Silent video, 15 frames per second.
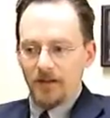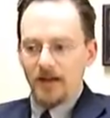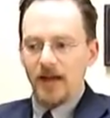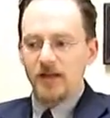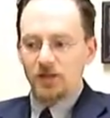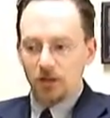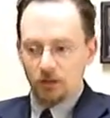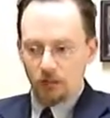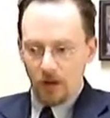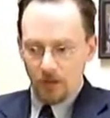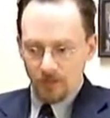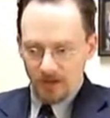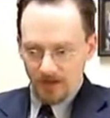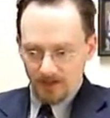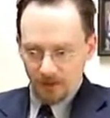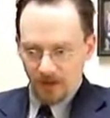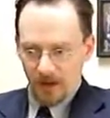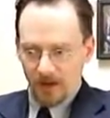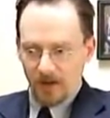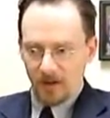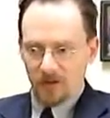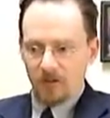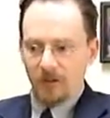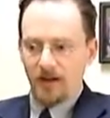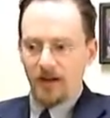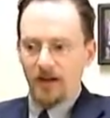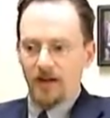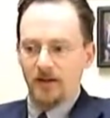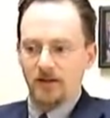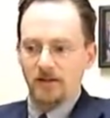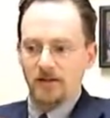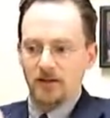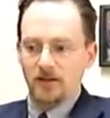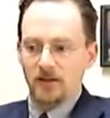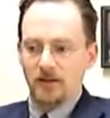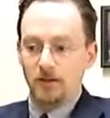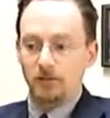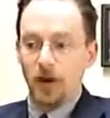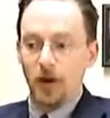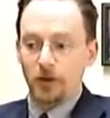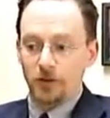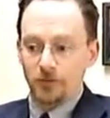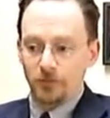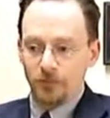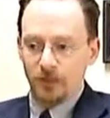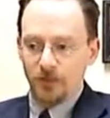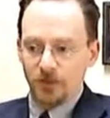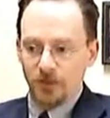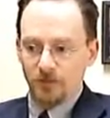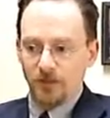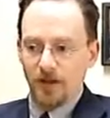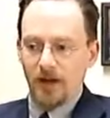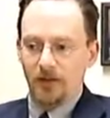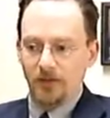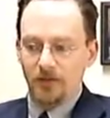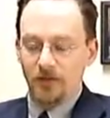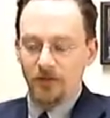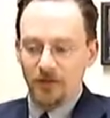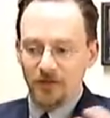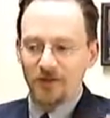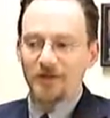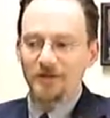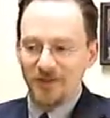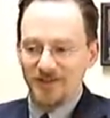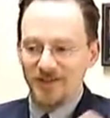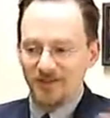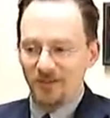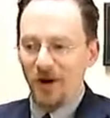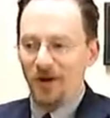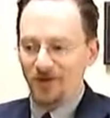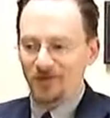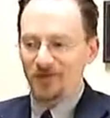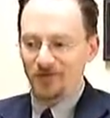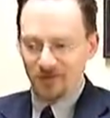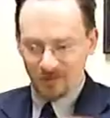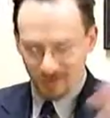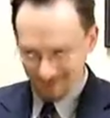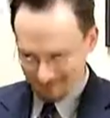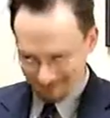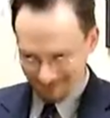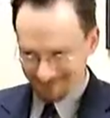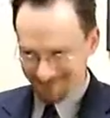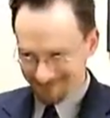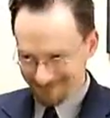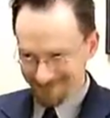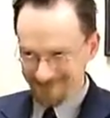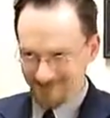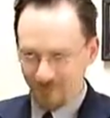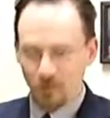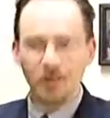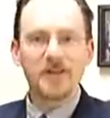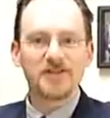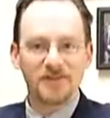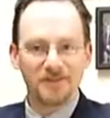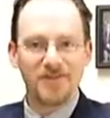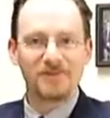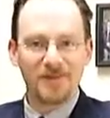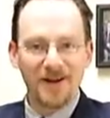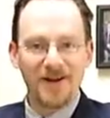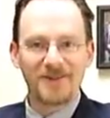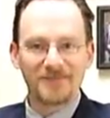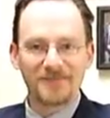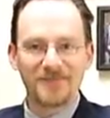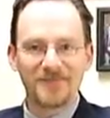ancient Roman Empire and the modern British Empire that serve as the models for Western Empire?